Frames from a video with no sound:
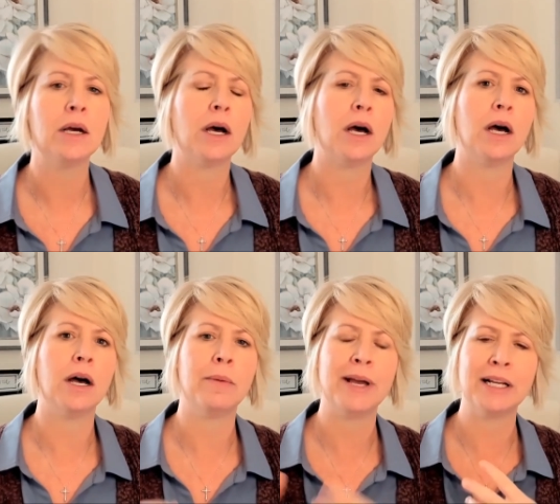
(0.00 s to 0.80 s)

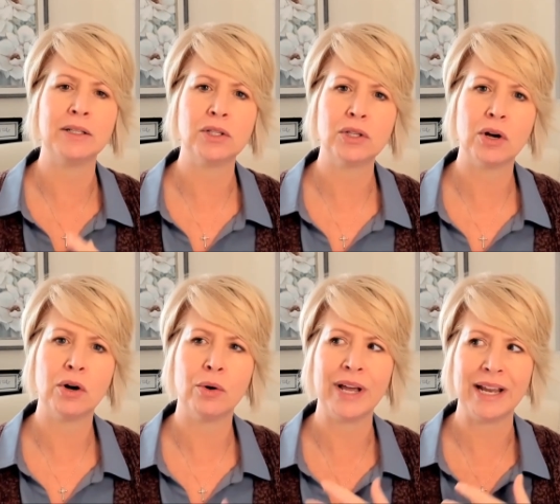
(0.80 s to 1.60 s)
Um, and
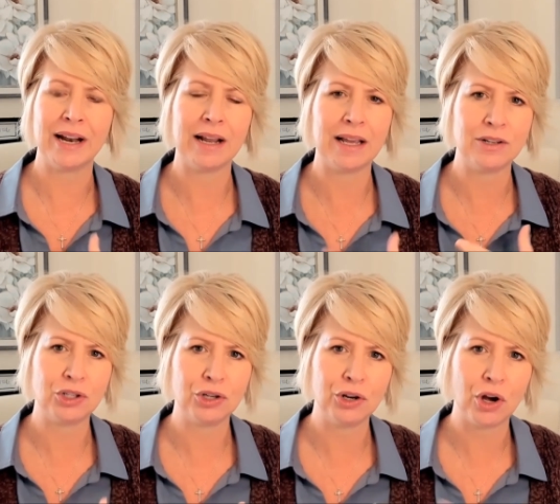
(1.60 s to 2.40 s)
so it it
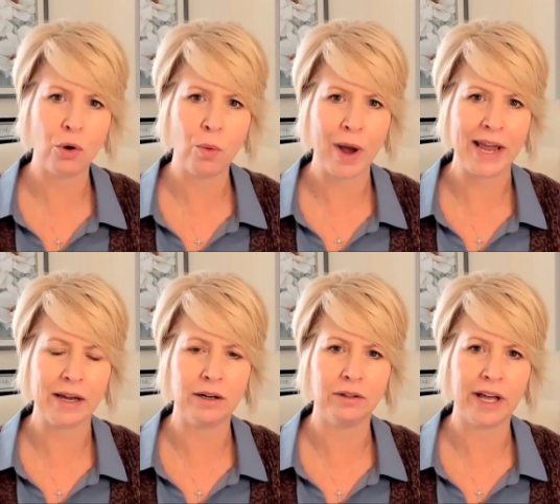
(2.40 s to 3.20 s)
took away
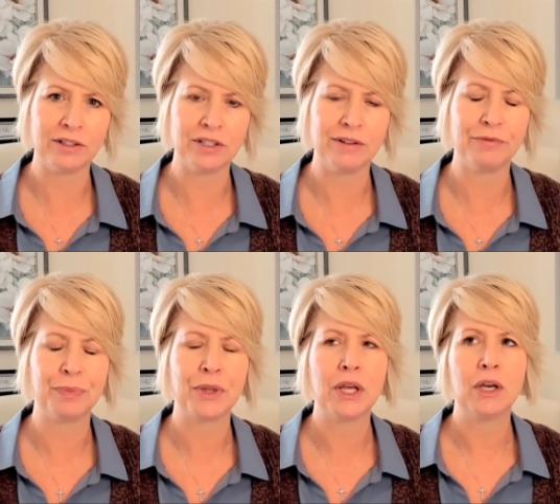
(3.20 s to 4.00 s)
an elective,
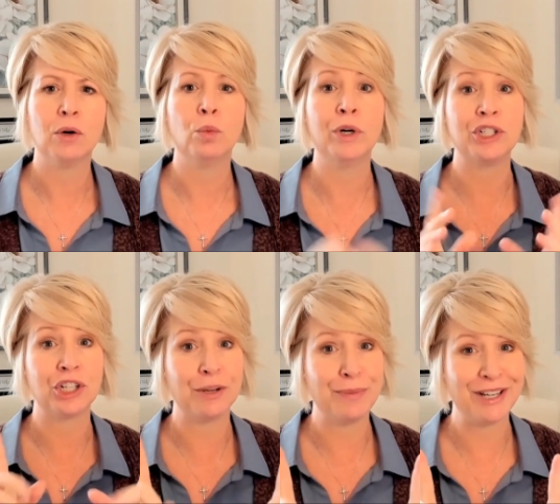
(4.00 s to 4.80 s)
which
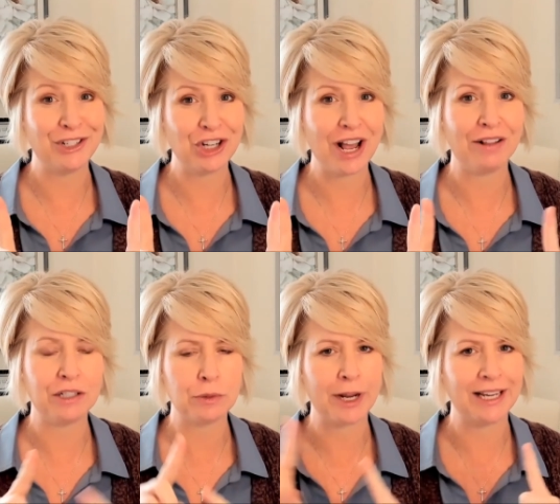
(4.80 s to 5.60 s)
can be a
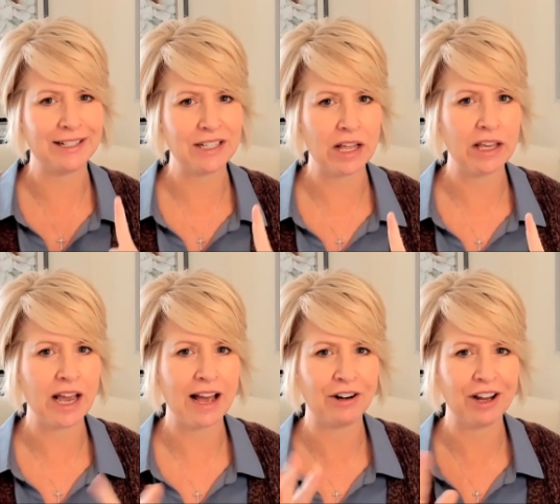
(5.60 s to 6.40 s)
challenge, but I can tell you
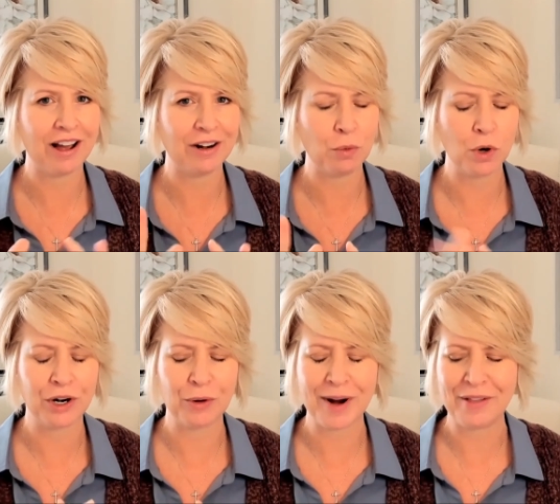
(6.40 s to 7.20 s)
how to kind of
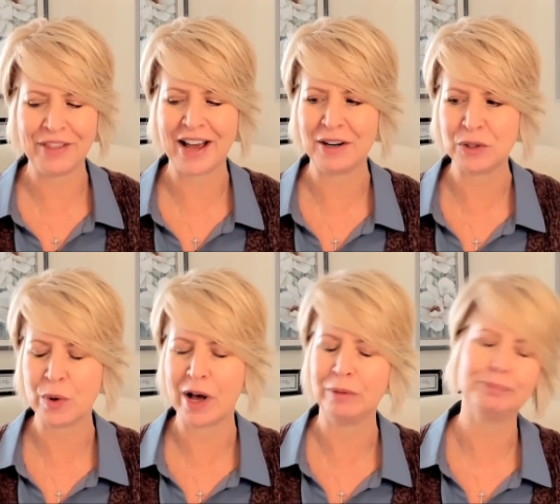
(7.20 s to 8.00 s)
work around that as
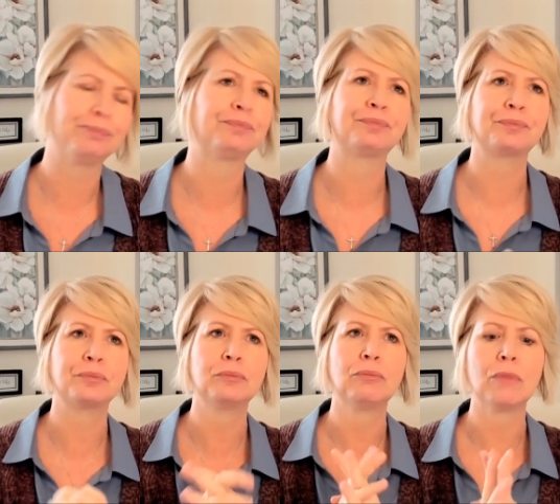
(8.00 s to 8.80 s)
well.
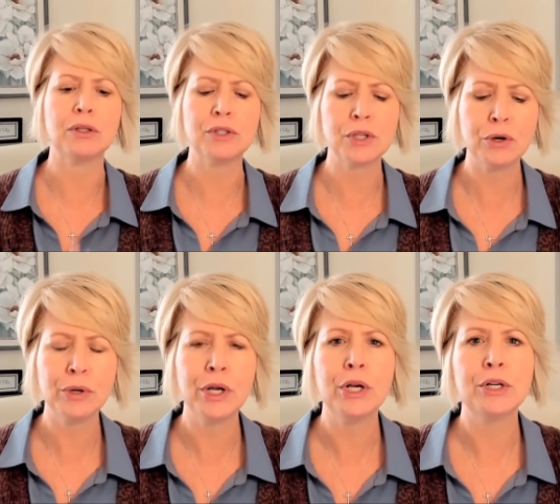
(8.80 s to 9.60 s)
So
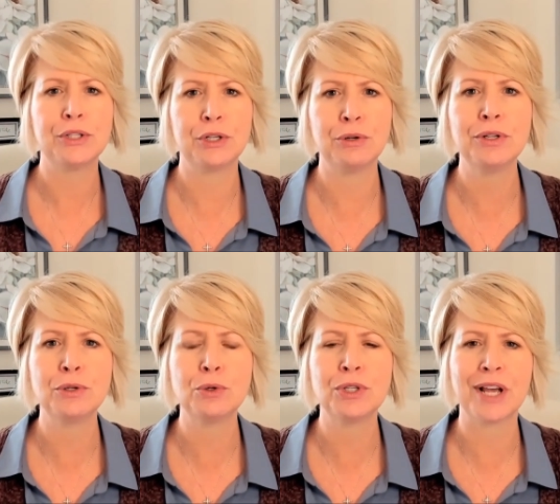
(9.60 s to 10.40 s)
students
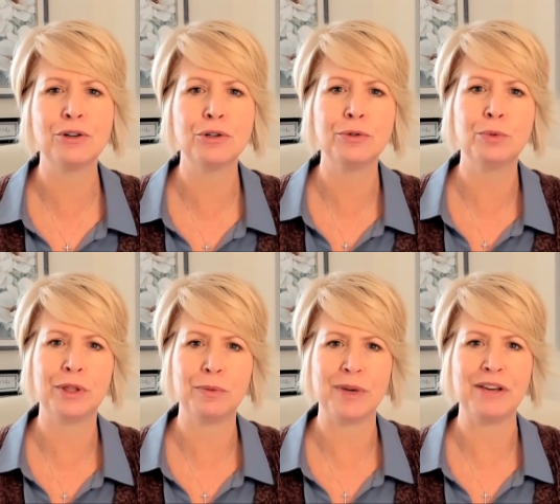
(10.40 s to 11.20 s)
are scheduled
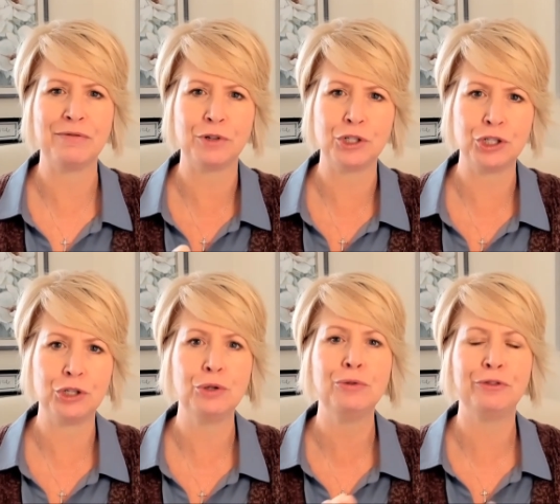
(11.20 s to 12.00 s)
with me for
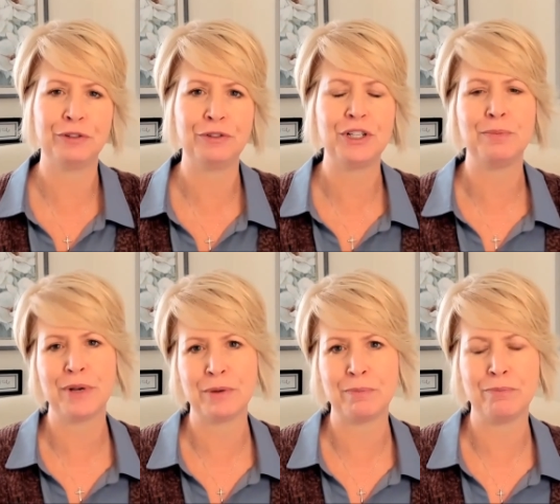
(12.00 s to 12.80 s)
two 50,
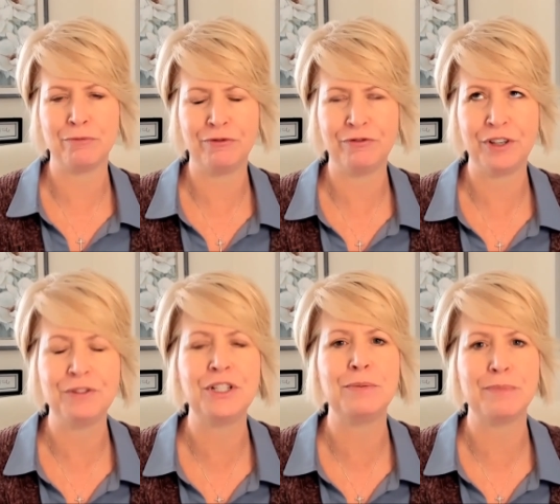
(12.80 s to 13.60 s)
mi-
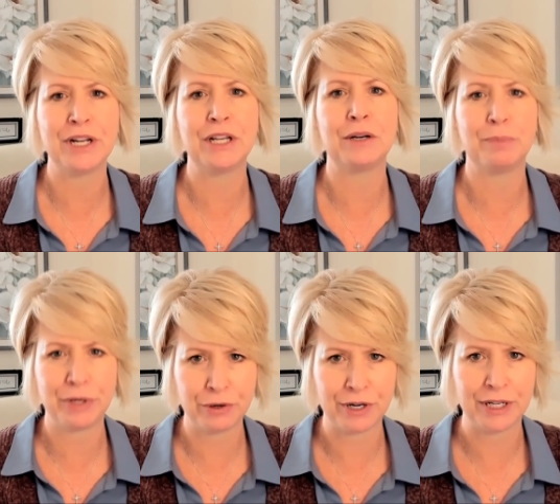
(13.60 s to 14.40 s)
50 minute
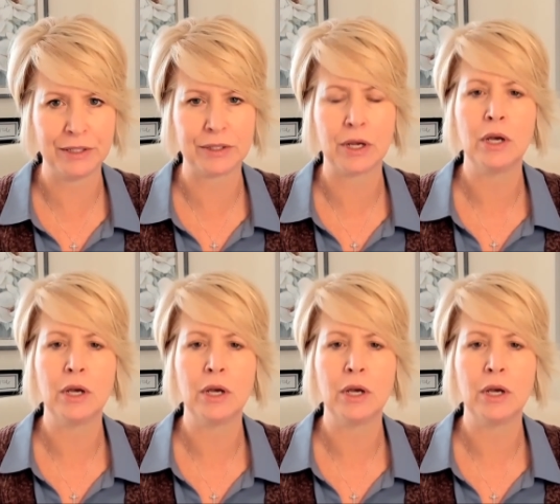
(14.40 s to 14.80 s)
periods.